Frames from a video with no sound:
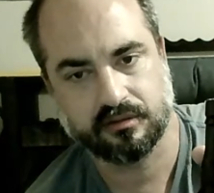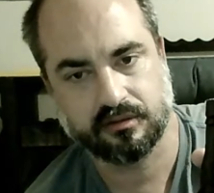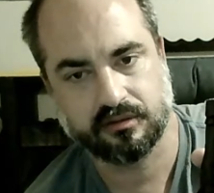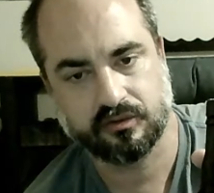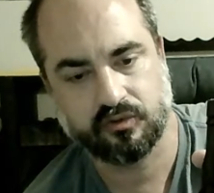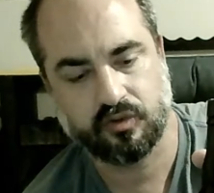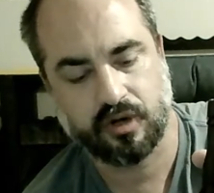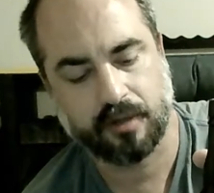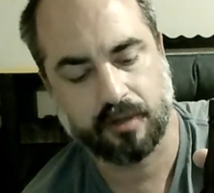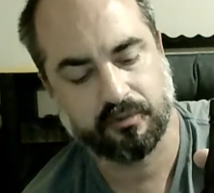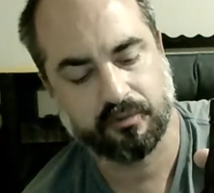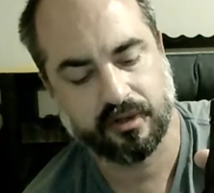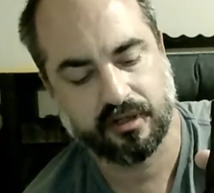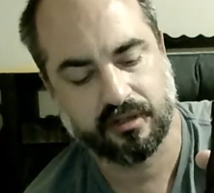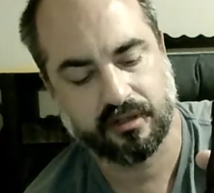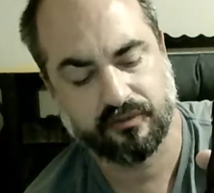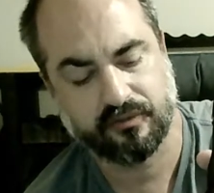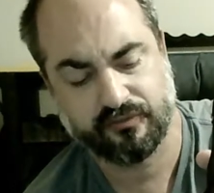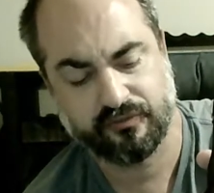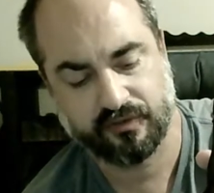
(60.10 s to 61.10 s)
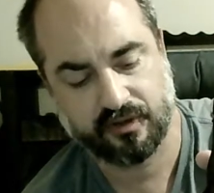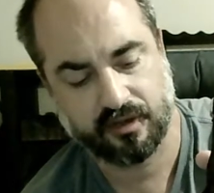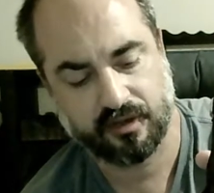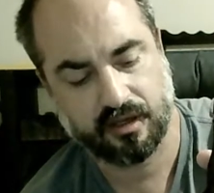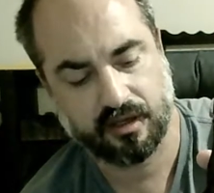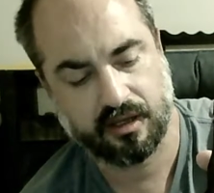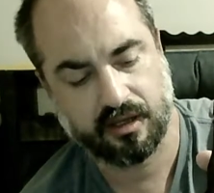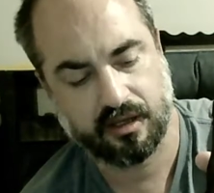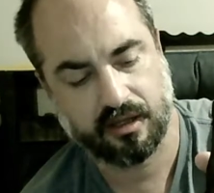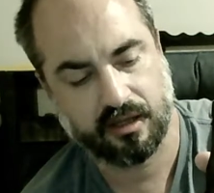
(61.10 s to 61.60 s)
cooperative
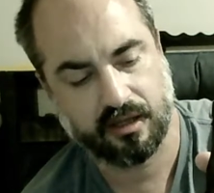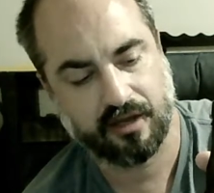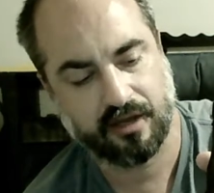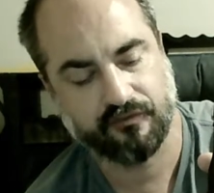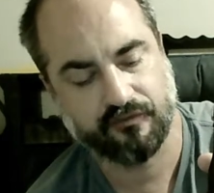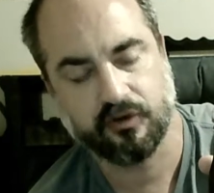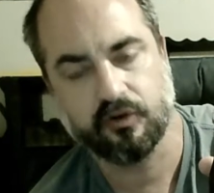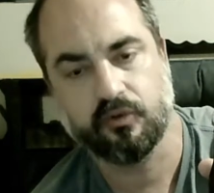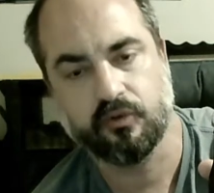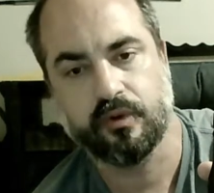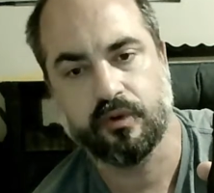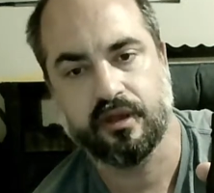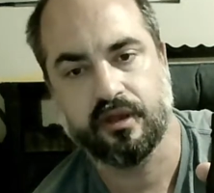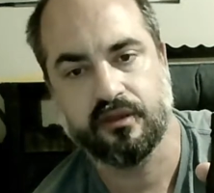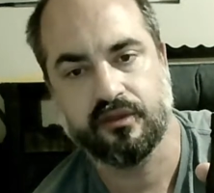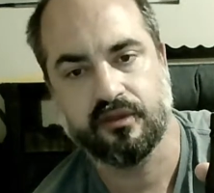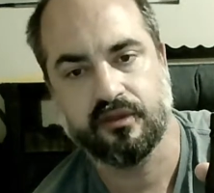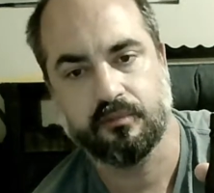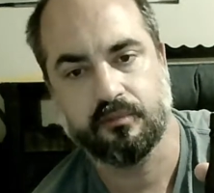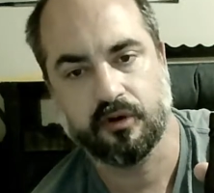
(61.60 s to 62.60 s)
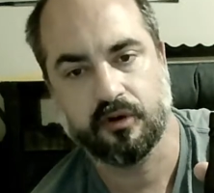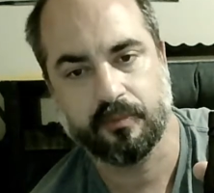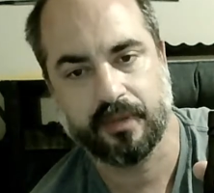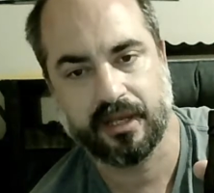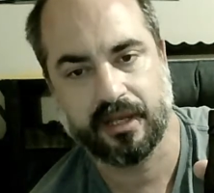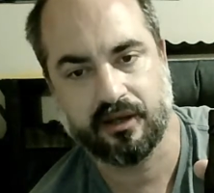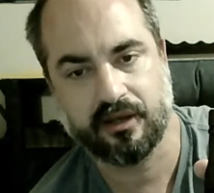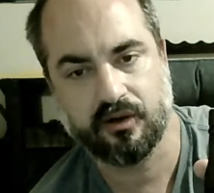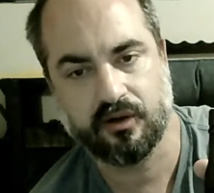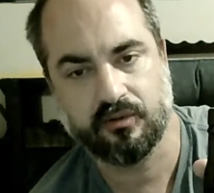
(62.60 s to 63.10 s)
effort with
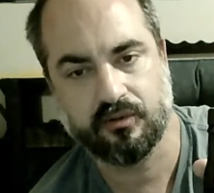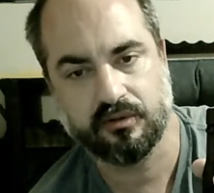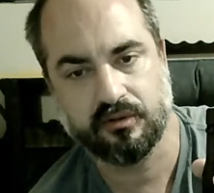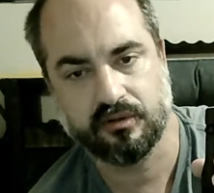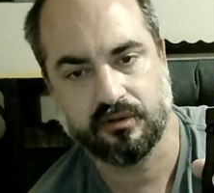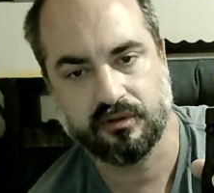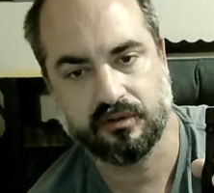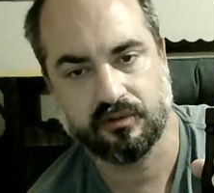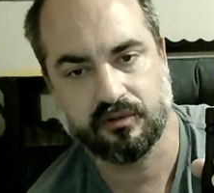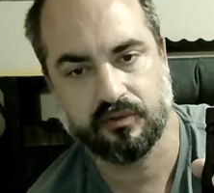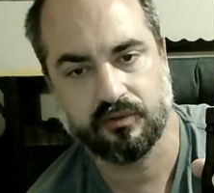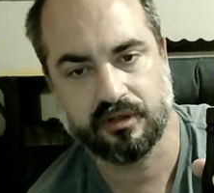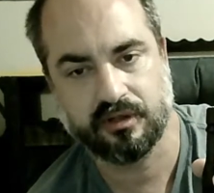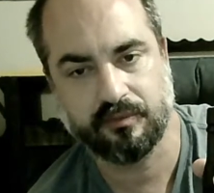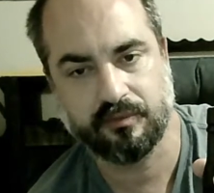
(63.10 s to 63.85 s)
Barbado. They're one of the